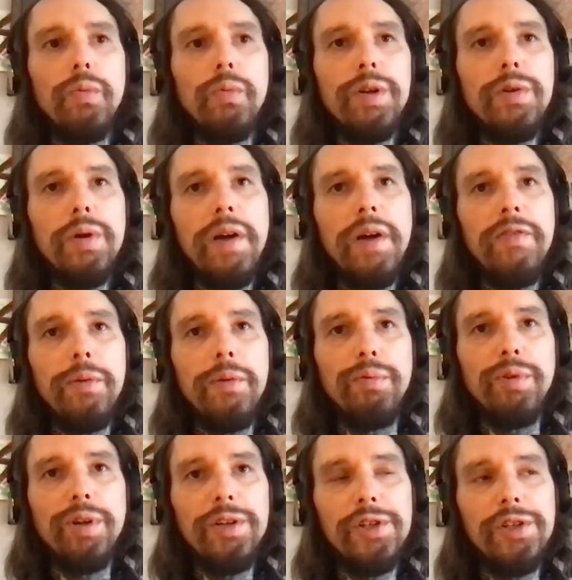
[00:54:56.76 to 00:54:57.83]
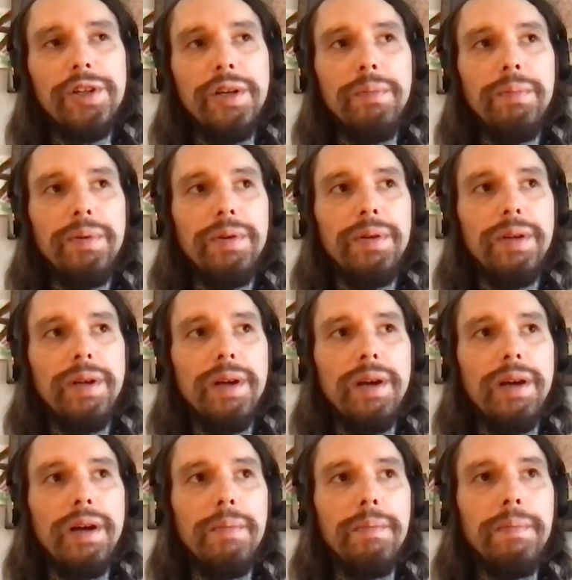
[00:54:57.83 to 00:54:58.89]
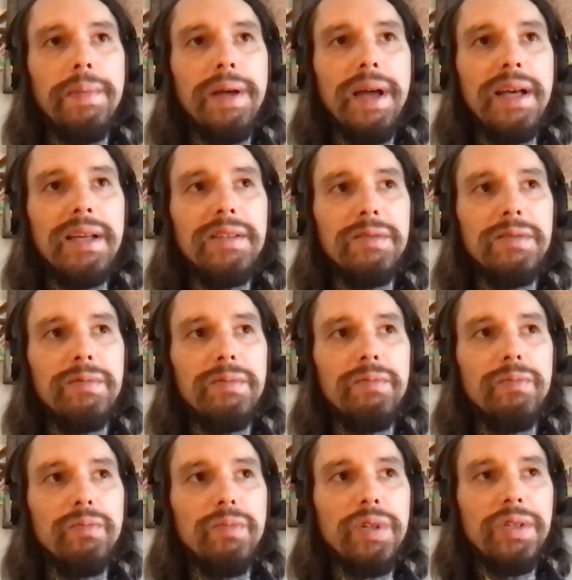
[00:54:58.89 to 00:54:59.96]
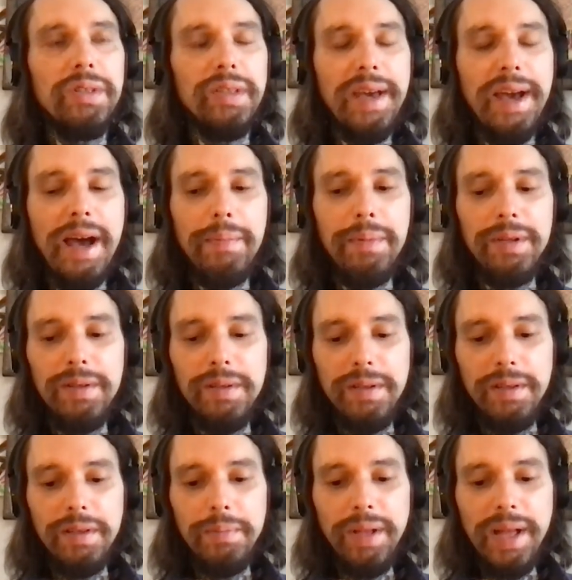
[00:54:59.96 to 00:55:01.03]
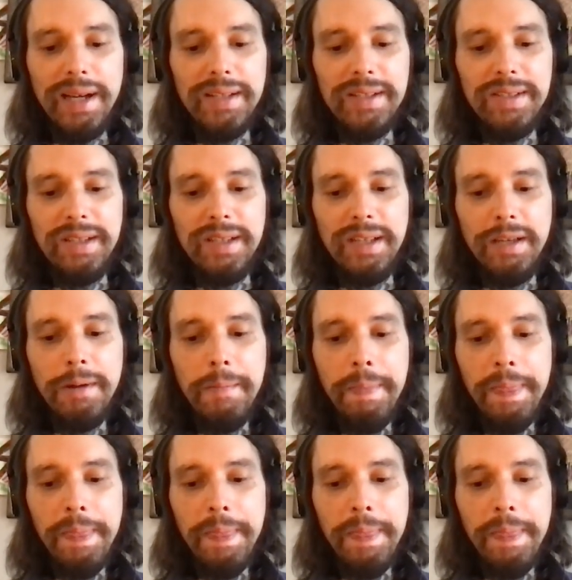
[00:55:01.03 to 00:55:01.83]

when you have a British ship, as recently happened in the Black Sea,